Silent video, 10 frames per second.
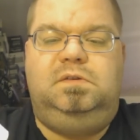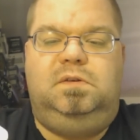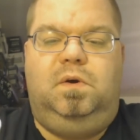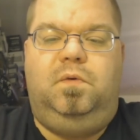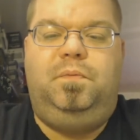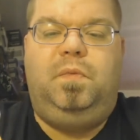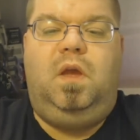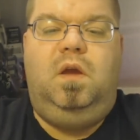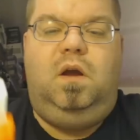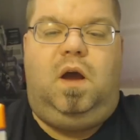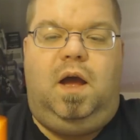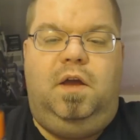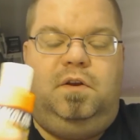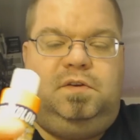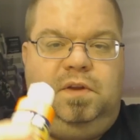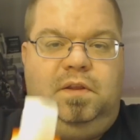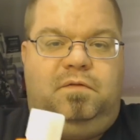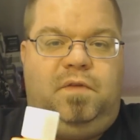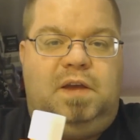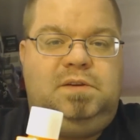So I understand the
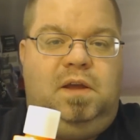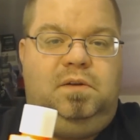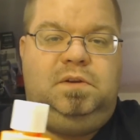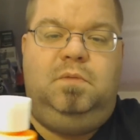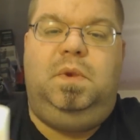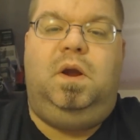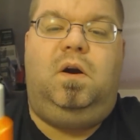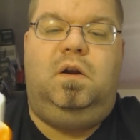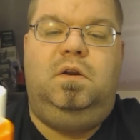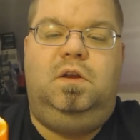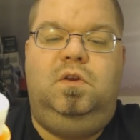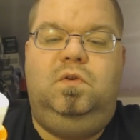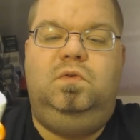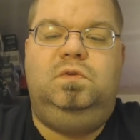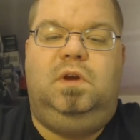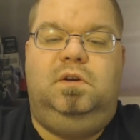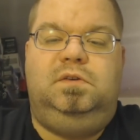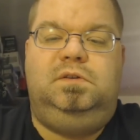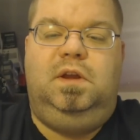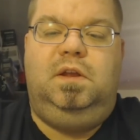fast colors can be harder to use. I
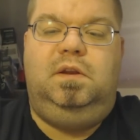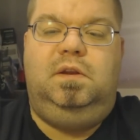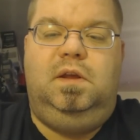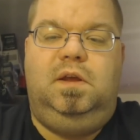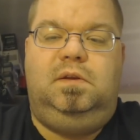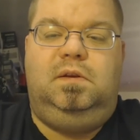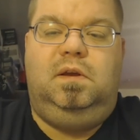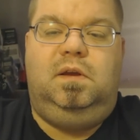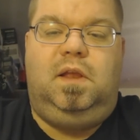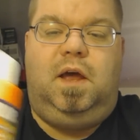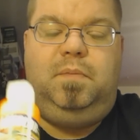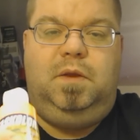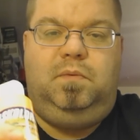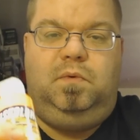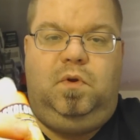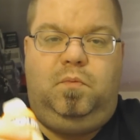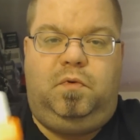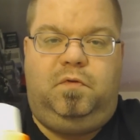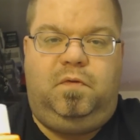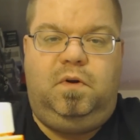understand that a lot of people don't
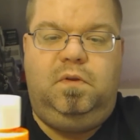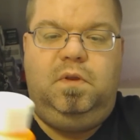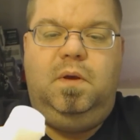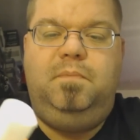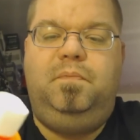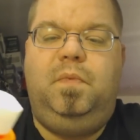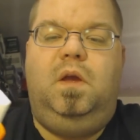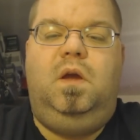prefer them.